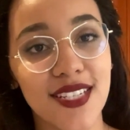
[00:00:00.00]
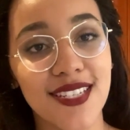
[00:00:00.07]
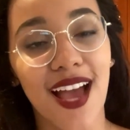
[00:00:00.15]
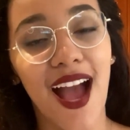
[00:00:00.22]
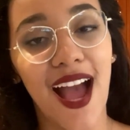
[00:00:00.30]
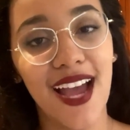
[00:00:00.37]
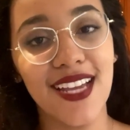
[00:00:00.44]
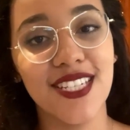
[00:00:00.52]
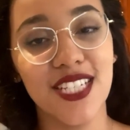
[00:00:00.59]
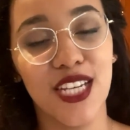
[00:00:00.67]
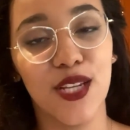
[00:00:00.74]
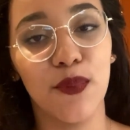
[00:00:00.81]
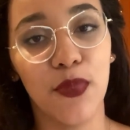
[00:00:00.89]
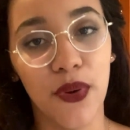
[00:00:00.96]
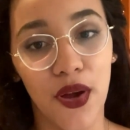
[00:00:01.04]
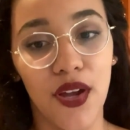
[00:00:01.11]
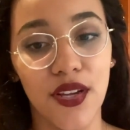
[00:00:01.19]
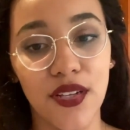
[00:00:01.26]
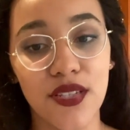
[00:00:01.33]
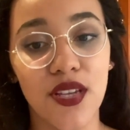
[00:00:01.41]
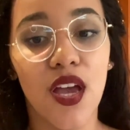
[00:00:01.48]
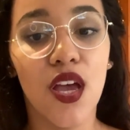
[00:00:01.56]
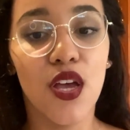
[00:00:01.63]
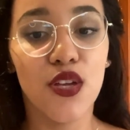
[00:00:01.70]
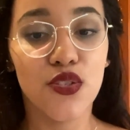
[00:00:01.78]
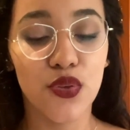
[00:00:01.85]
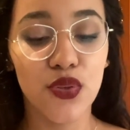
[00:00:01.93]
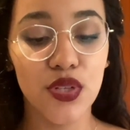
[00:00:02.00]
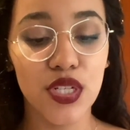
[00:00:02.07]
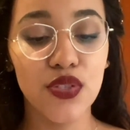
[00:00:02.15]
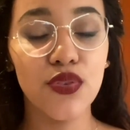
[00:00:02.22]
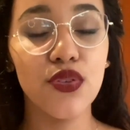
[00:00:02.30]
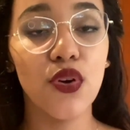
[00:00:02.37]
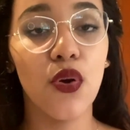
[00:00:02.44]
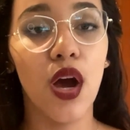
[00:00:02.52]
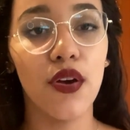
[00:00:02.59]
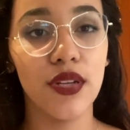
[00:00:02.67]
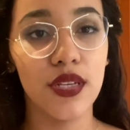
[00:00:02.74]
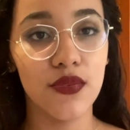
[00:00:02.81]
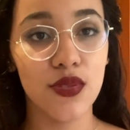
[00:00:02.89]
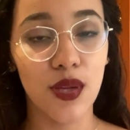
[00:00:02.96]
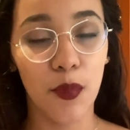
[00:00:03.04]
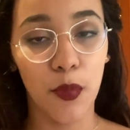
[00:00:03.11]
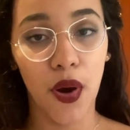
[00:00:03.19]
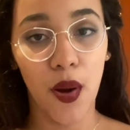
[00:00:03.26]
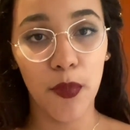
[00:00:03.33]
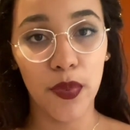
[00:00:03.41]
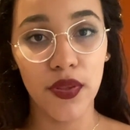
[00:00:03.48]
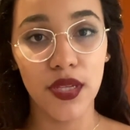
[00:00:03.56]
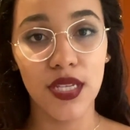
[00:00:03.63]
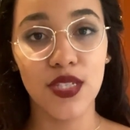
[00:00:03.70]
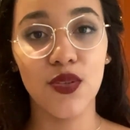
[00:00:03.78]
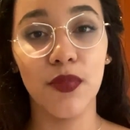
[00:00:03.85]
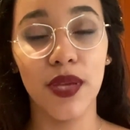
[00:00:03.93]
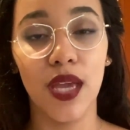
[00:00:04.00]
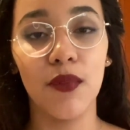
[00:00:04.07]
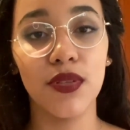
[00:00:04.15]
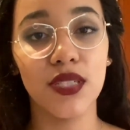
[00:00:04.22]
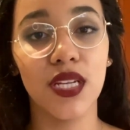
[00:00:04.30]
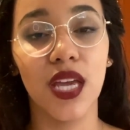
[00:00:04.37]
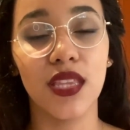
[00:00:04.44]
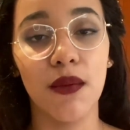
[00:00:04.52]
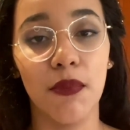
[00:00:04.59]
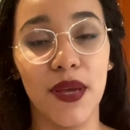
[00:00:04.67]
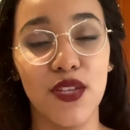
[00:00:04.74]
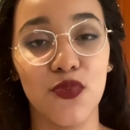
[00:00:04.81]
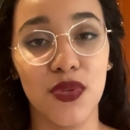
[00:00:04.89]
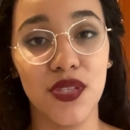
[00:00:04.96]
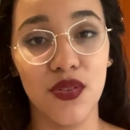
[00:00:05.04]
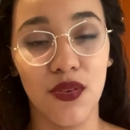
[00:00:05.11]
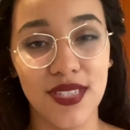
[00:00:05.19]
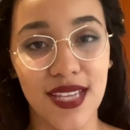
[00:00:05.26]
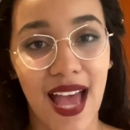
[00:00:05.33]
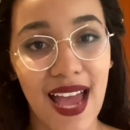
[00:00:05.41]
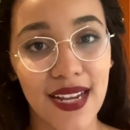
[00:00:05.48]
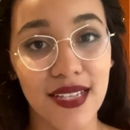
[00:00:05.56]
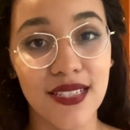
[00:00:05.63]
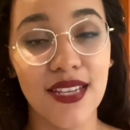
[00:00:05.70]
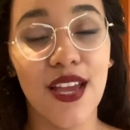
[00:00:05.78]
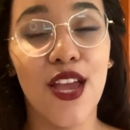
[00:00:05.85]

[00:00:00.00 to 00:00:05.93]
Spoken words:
It's a hygiene product, so you need to know how to use it properly to be able to get the best results at it.